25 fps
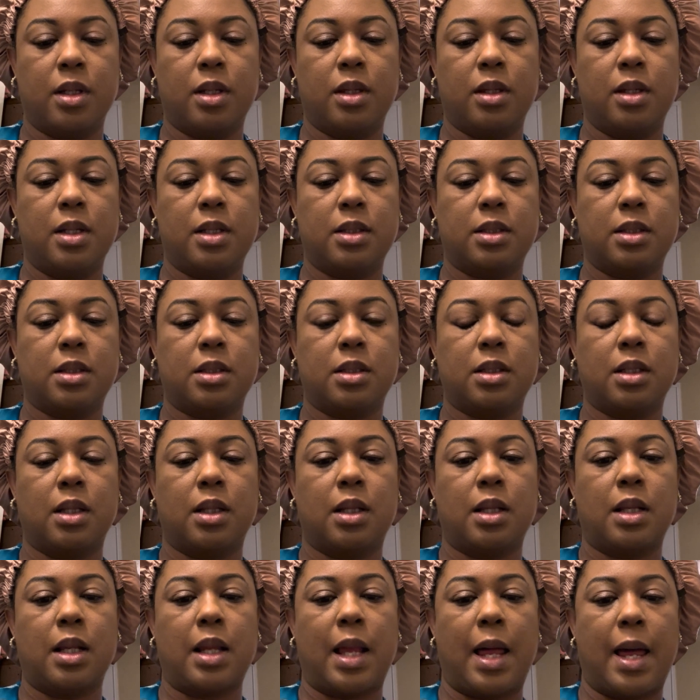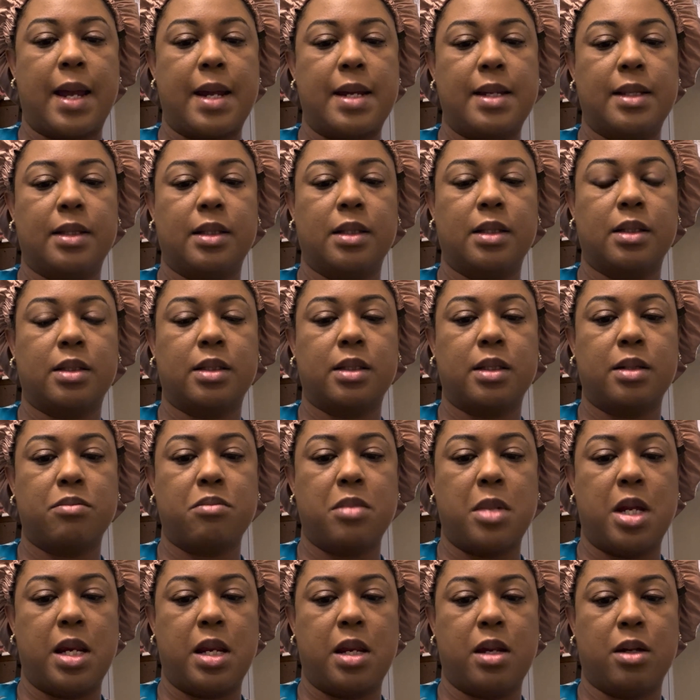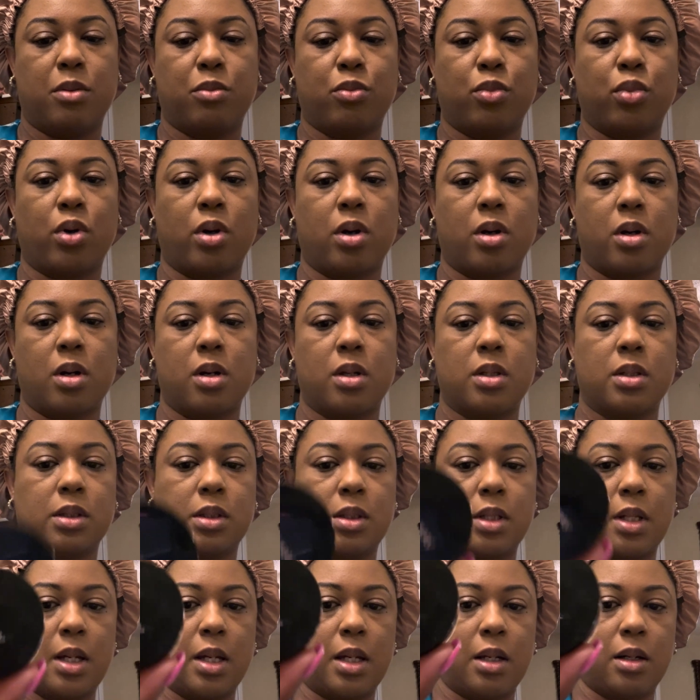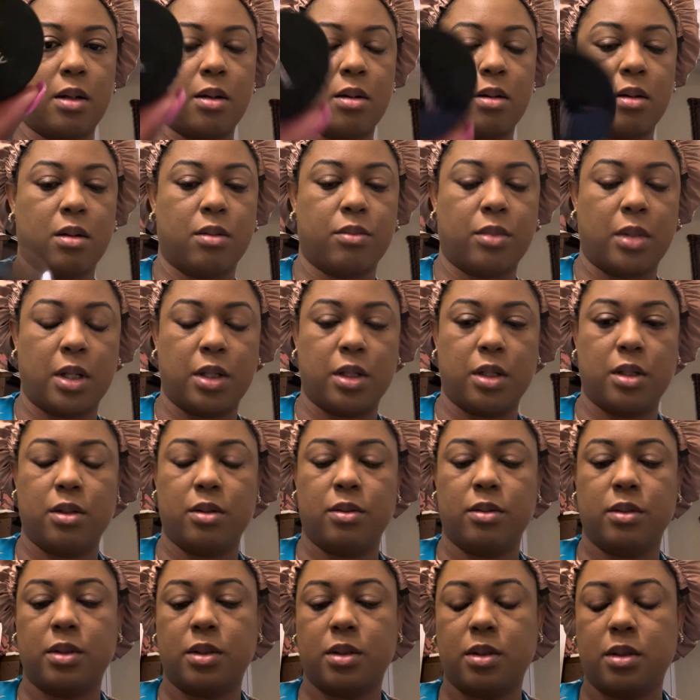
This is the light to medium bronze that I use.